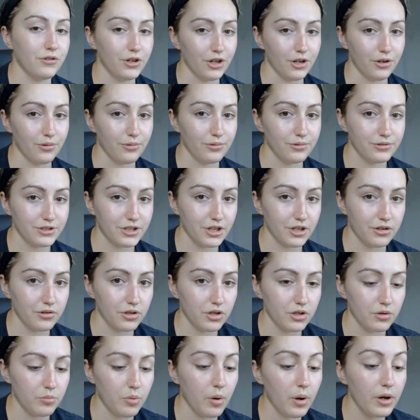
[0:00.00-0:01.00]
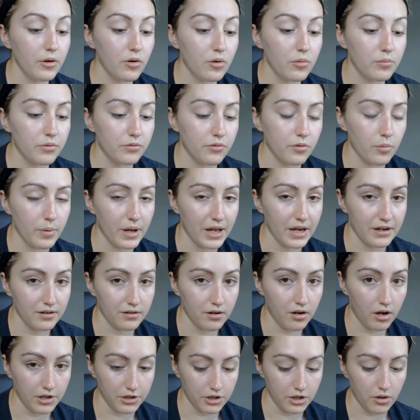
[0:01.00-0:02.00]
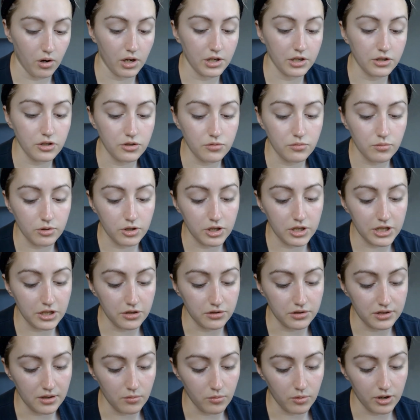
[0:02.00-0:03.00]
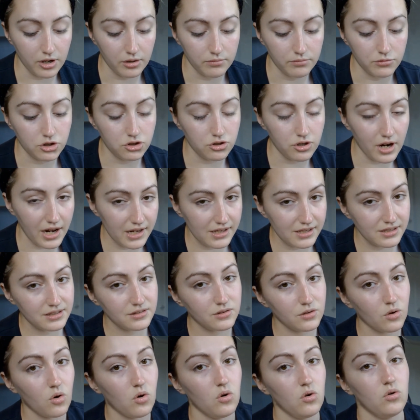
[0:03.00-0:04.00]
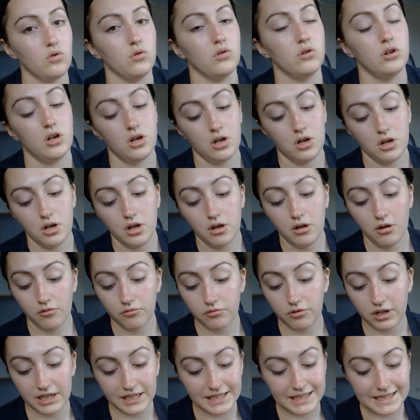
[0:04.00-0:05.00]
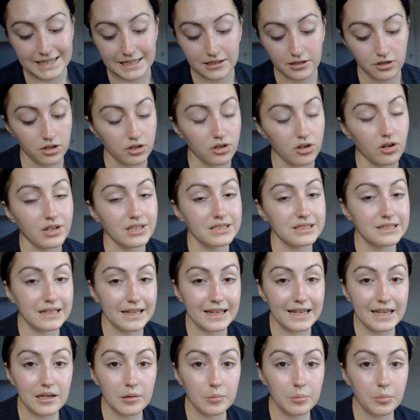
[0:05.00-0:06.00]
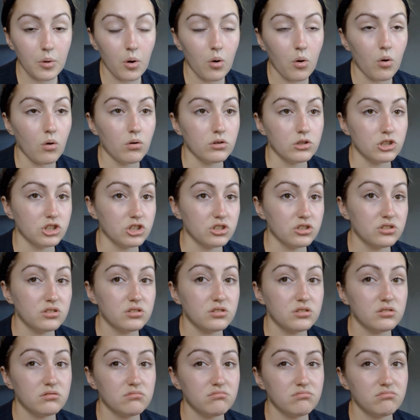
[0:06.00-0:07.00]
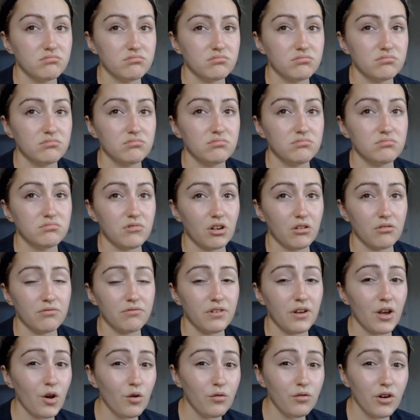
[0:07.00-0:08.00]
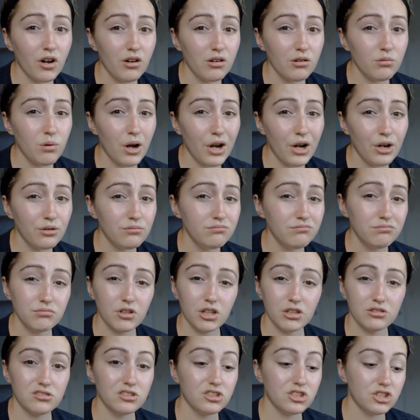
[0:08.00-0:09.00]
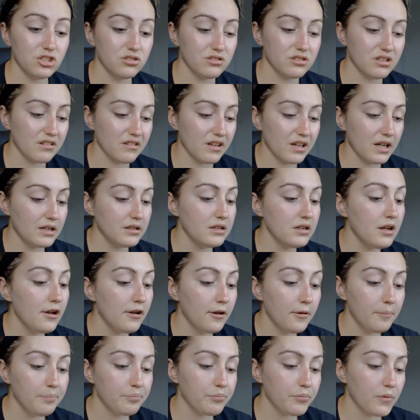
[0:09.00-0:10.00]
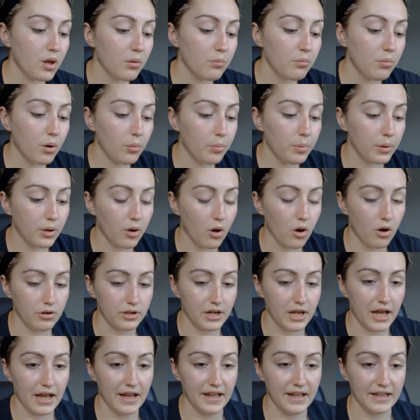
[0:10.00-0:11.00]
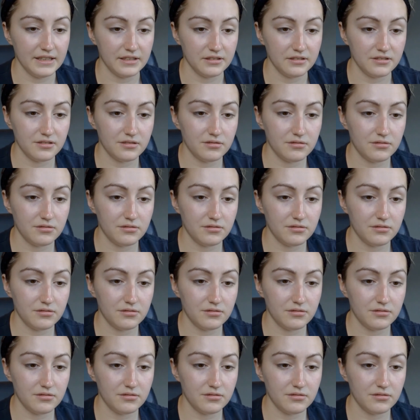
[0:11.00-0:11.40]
you. So you put it on before bed. I do. I normally use it when I'm stressed or really need a good night's sleep, or just don't feel very well. I just use it then, pop it on, and